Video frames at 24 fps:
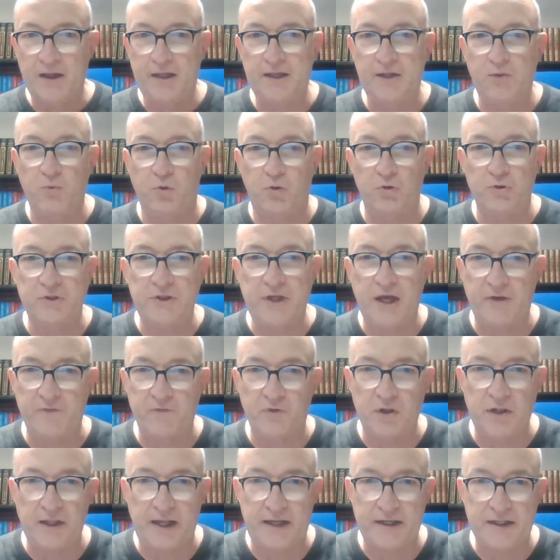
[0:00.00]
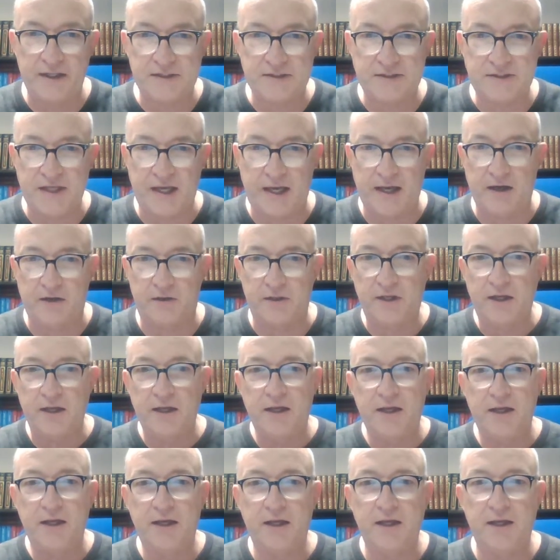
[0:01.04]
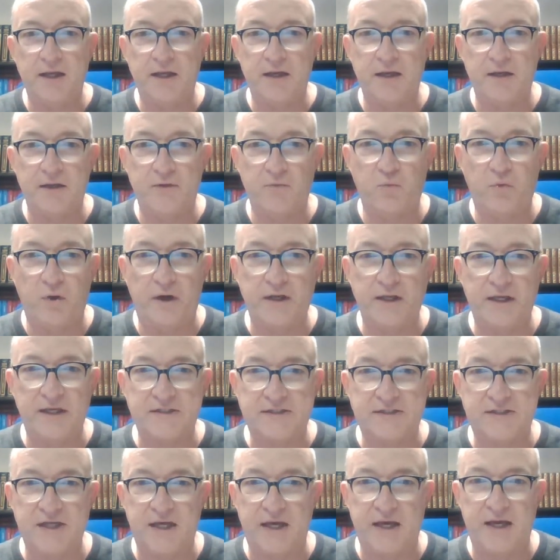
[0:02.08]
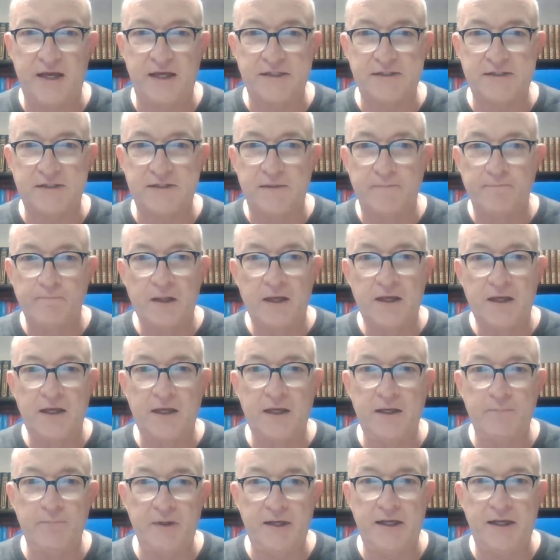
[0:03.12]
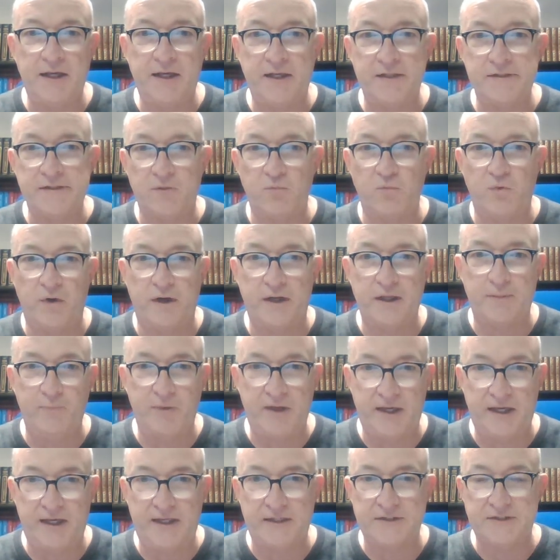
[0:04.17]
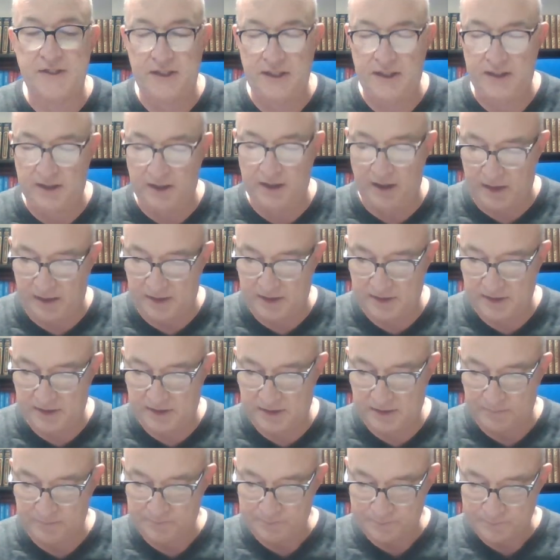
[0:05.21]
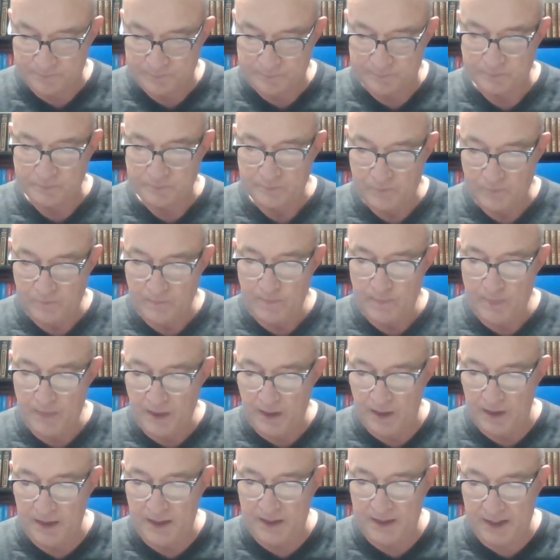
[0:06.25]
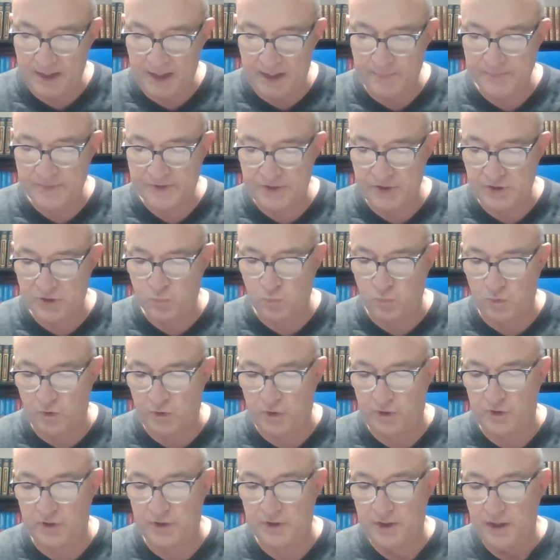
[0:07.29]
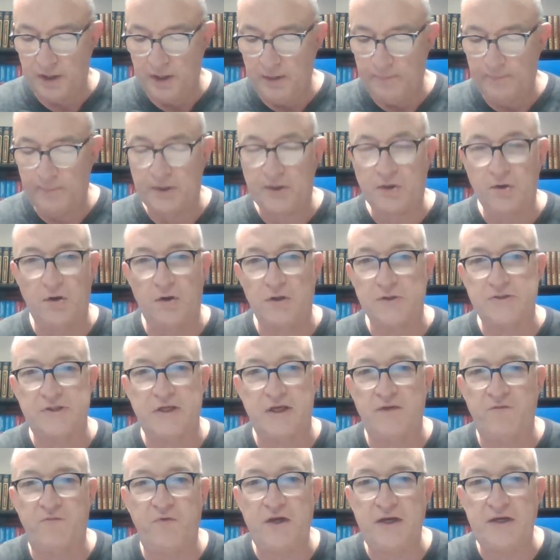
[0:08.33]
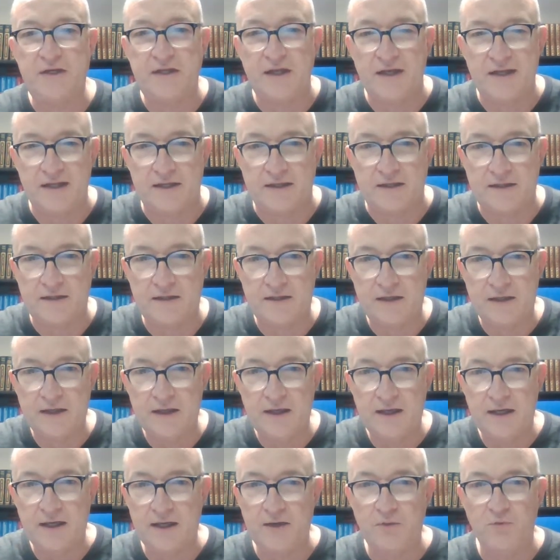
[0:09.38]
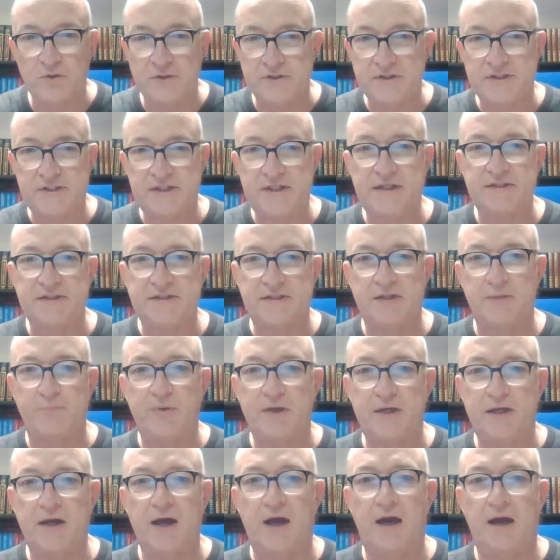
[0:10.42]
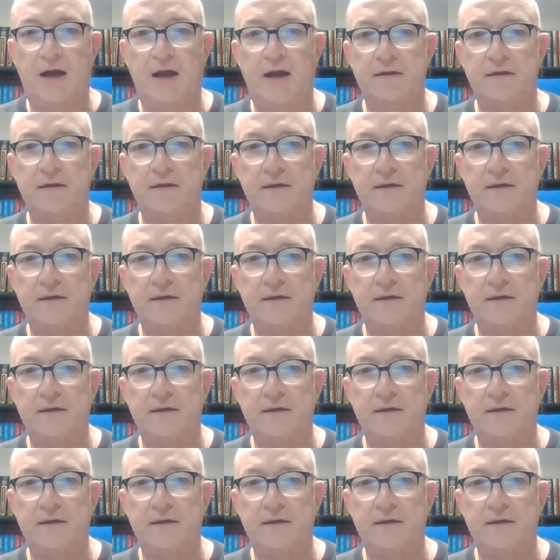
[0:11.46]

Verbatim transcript: He will never let us down. He, what He says, He means, and what He means, He does. He keeps His word because if He didn't, He would cease to be God.